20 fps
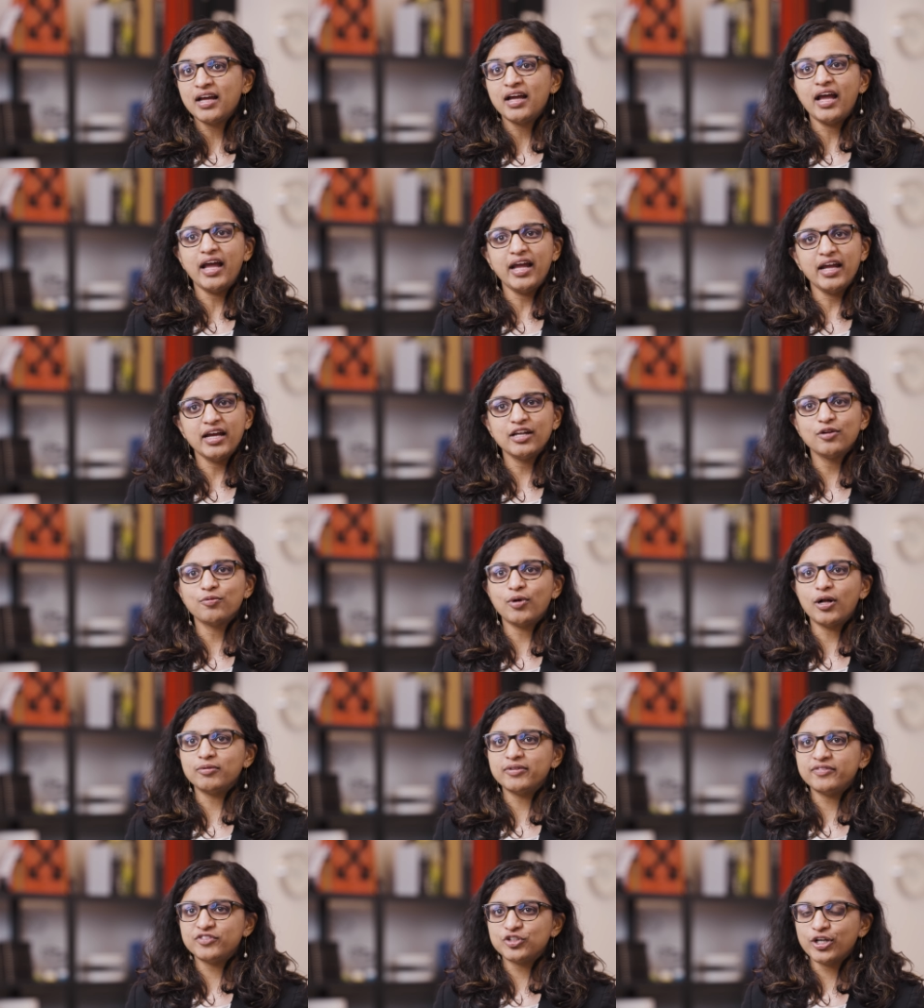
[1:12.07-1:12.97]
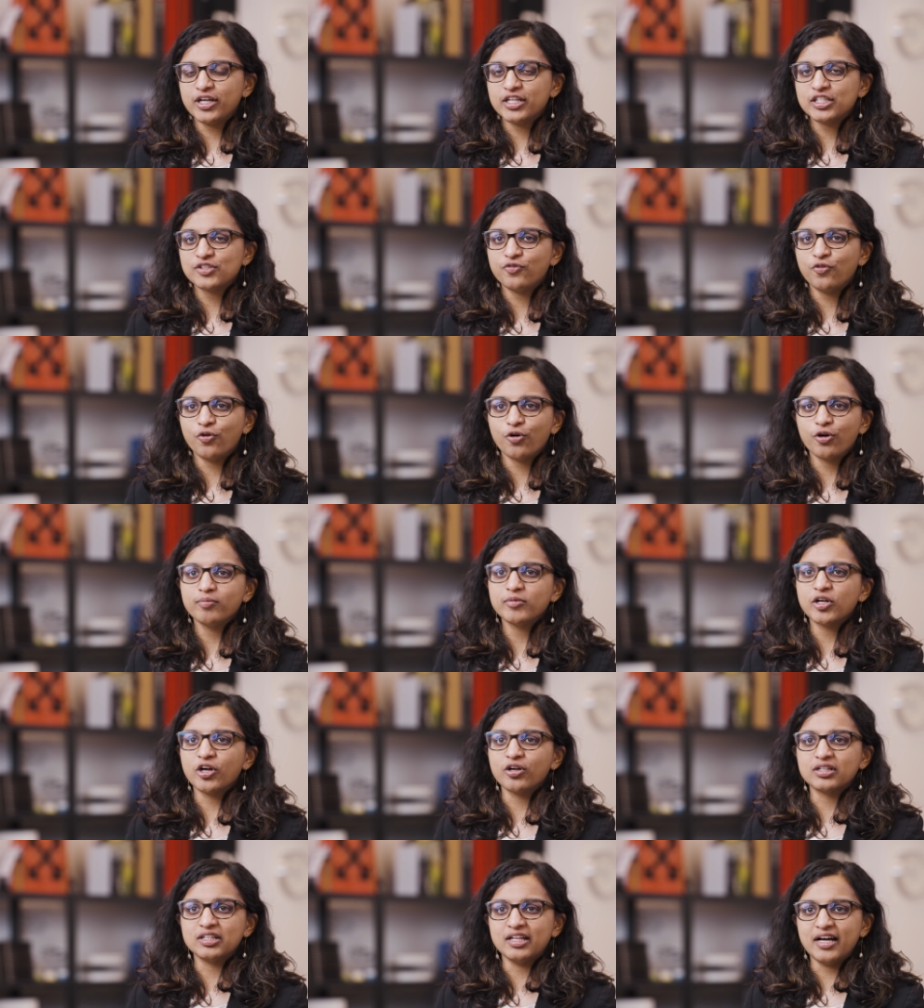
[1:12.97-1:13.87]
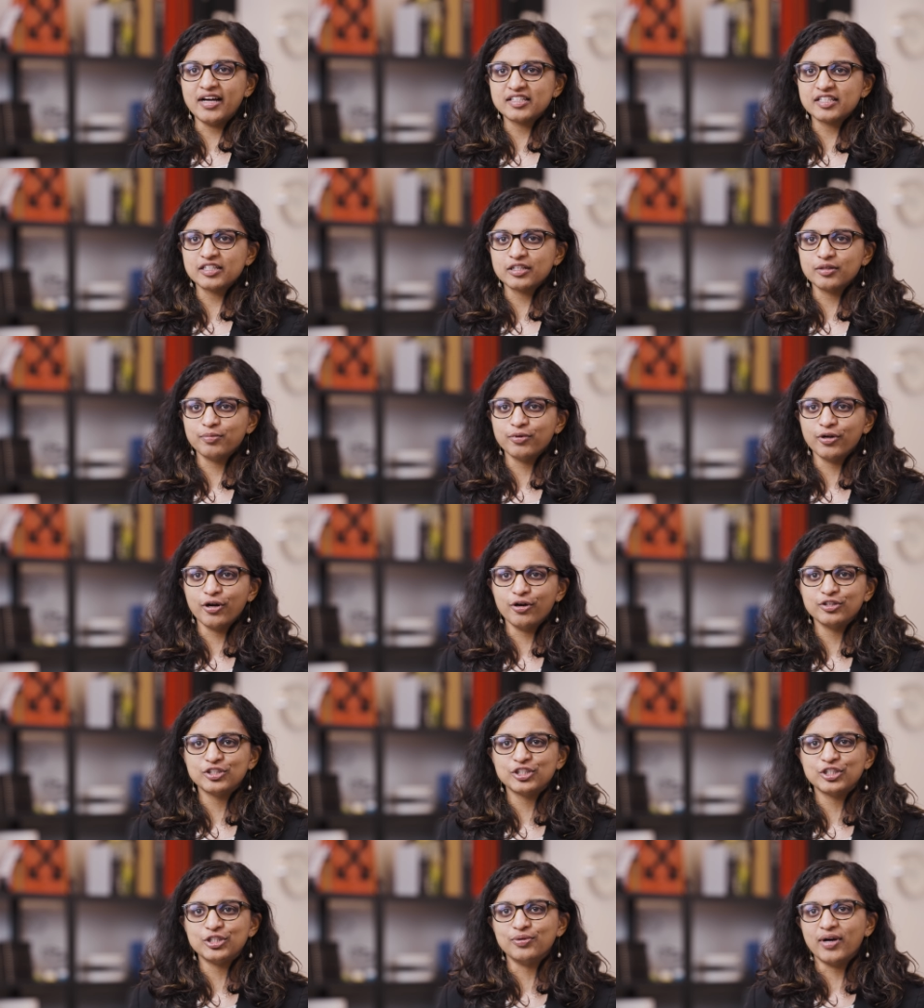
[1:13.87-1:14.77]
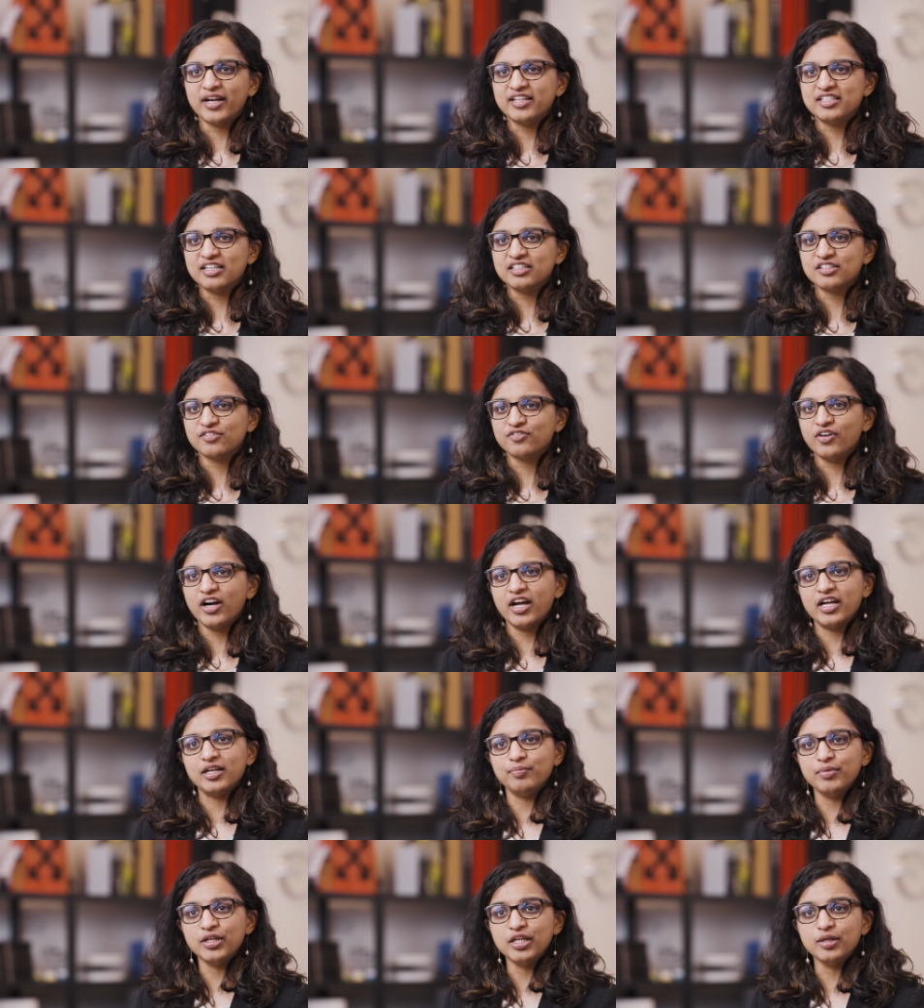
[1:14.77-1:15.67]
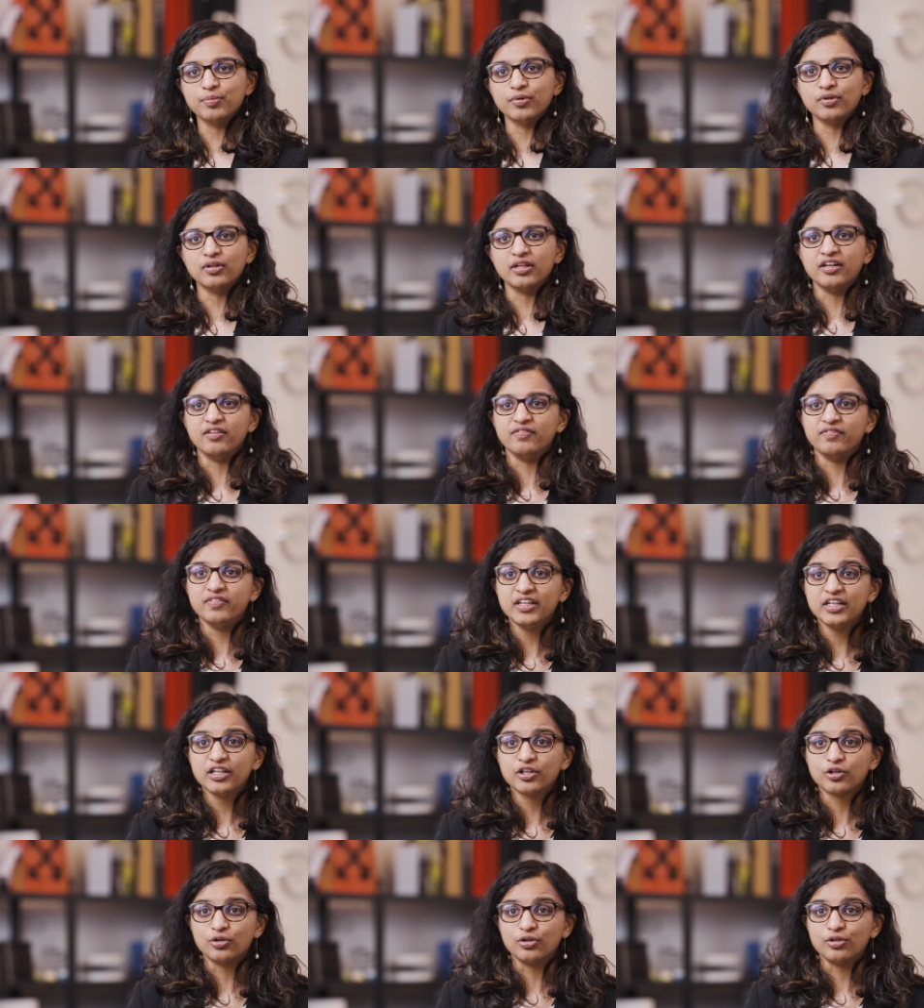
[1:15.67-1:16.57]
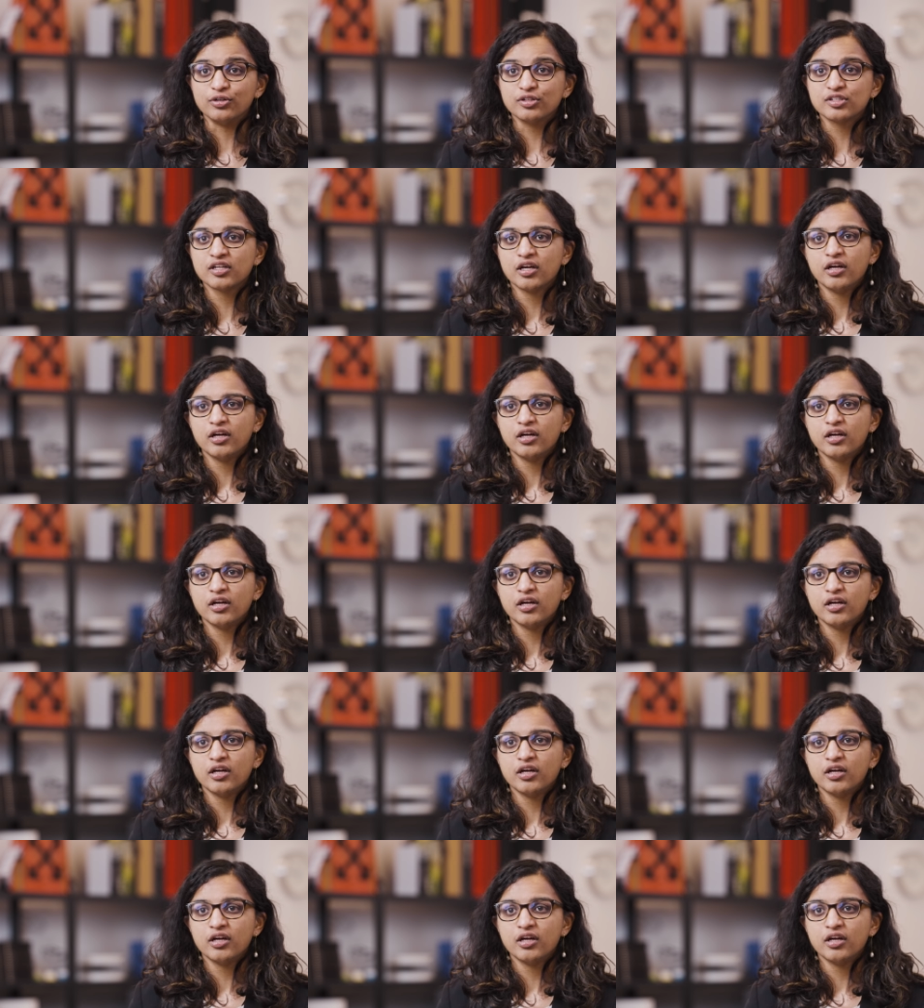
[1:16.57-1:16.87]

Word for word: And while we've transformed our classic approach to identifying people and vehicles,